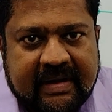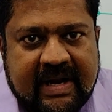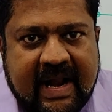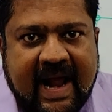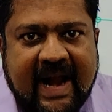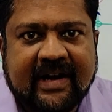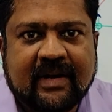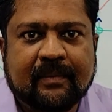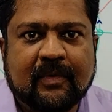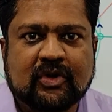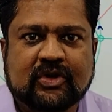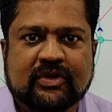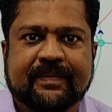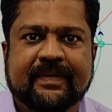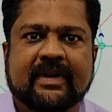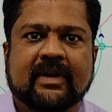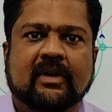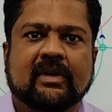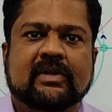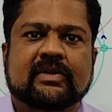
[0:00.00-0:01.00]
In
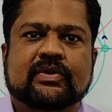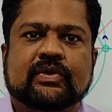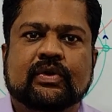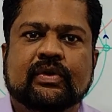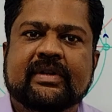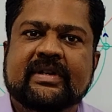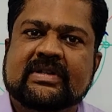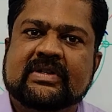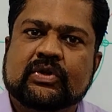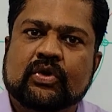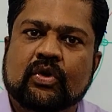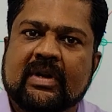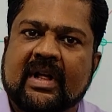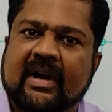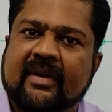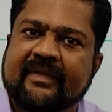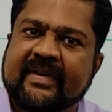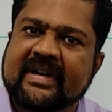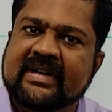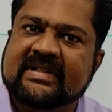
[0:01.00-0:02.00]
atmosphere also, these
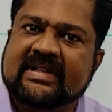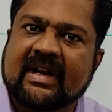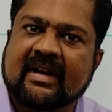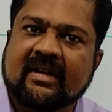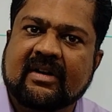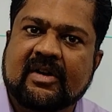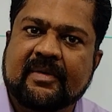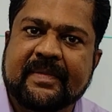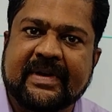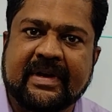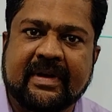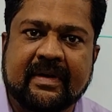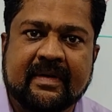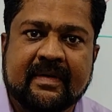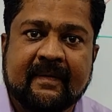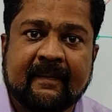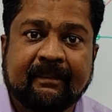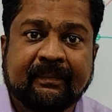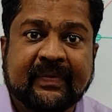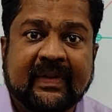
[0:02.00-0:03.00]
solar winds are
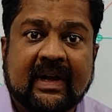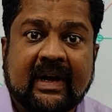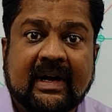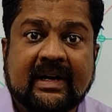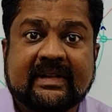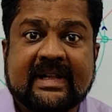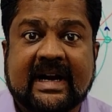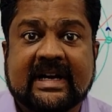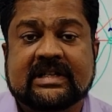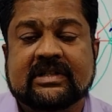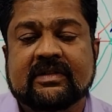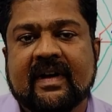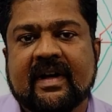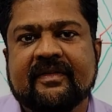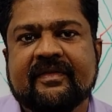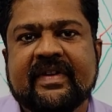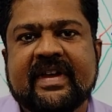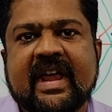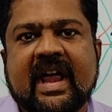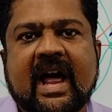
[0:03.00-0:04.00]
coming. That's
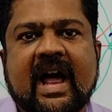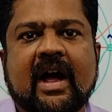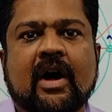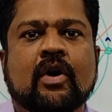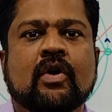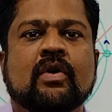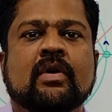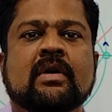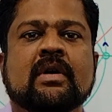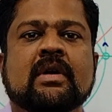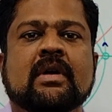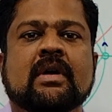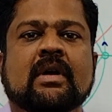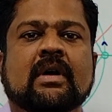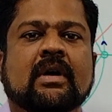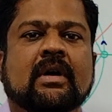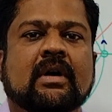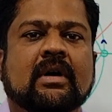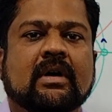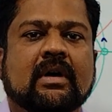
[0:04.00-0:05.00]
why we have,
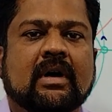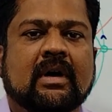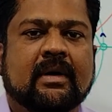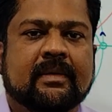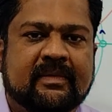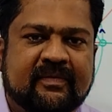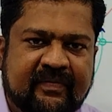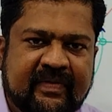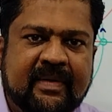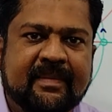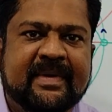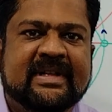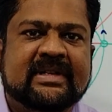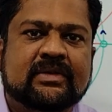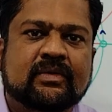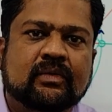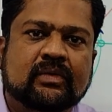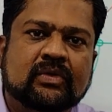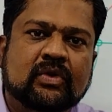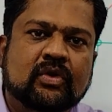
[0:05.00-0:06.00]
we
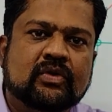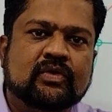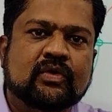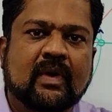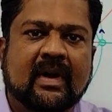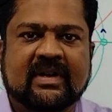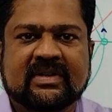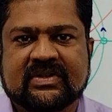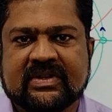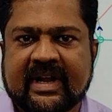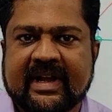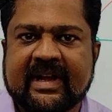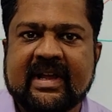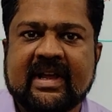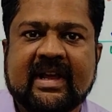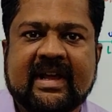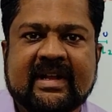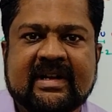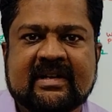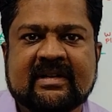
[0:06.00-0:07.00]
means those who are
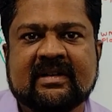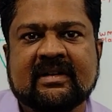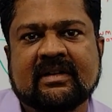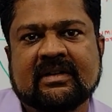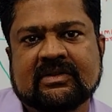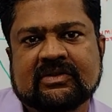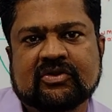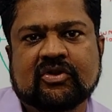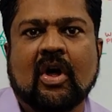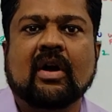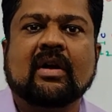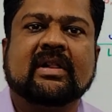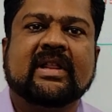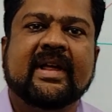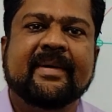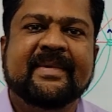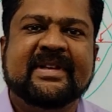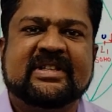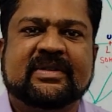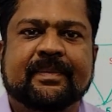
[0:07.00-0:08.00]
staying in
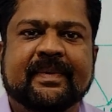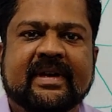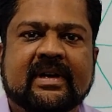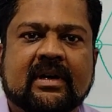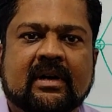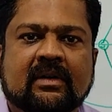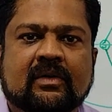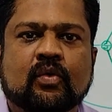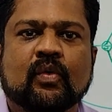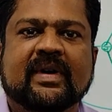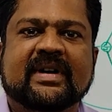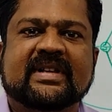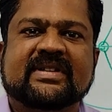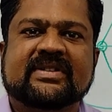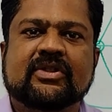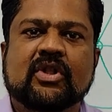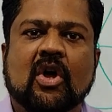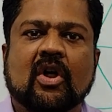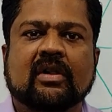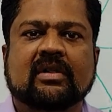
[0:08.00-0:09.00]
north hemisphere
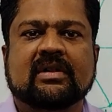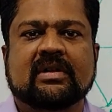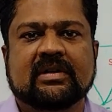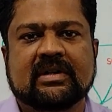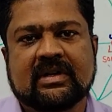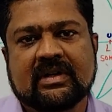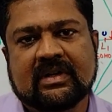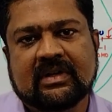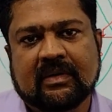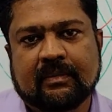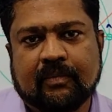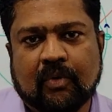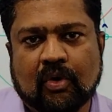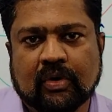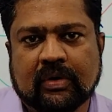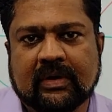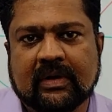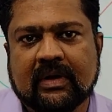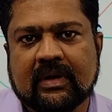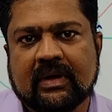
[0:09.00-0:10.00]
towards north
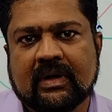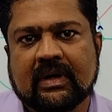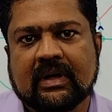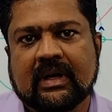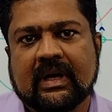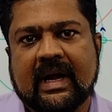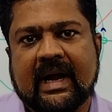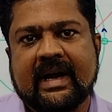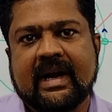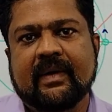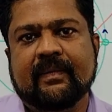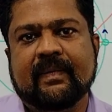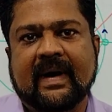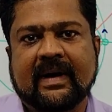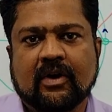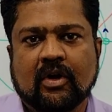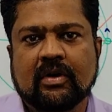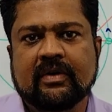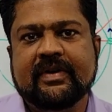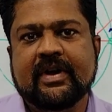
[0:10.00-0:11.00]
pole. And if
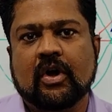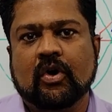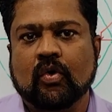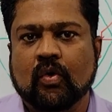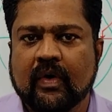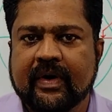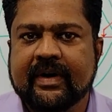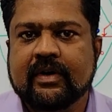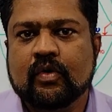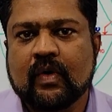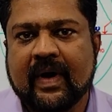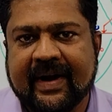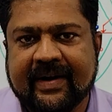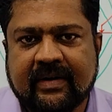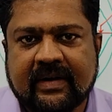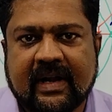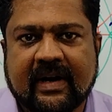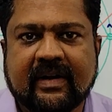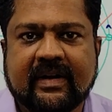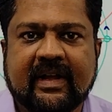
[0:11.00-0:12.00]
at all you are going to
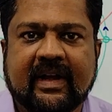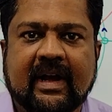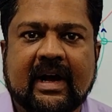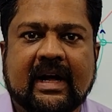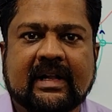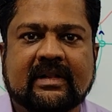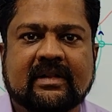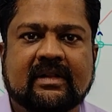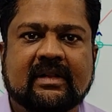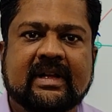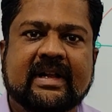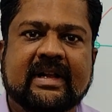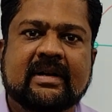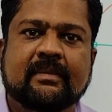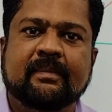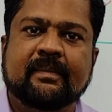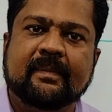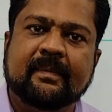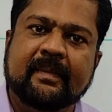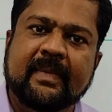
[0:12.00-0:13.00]
Antarctica,
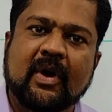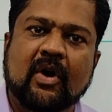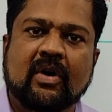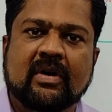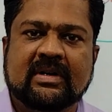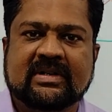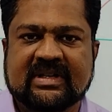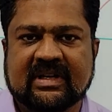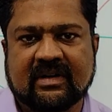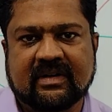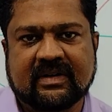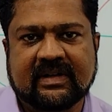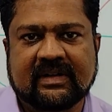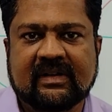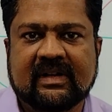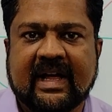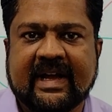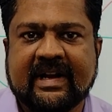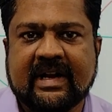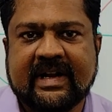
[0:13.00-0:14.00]
then beyond
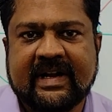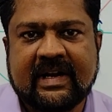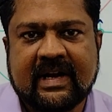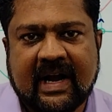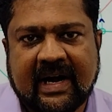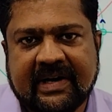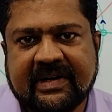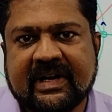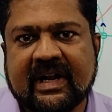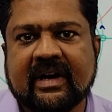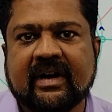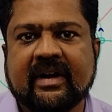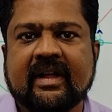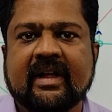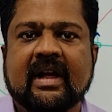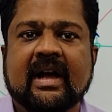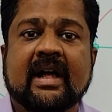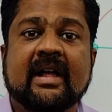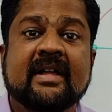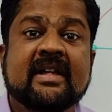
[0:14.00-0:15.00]
certain line in
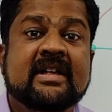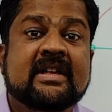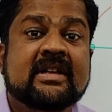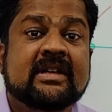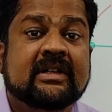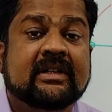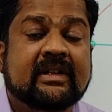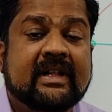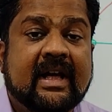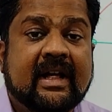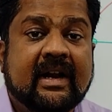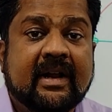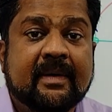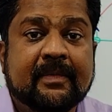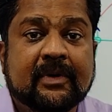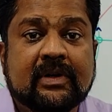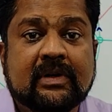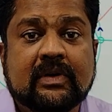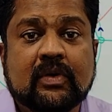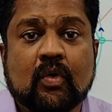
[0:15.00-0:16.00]
Antarctica, they
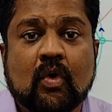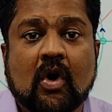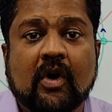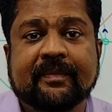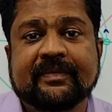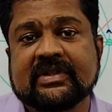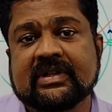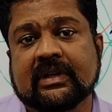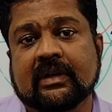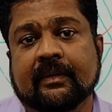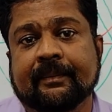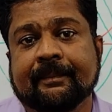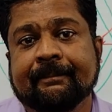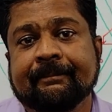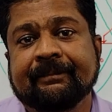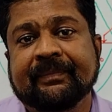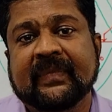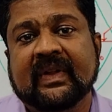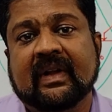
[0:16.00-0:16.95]
are able to observe.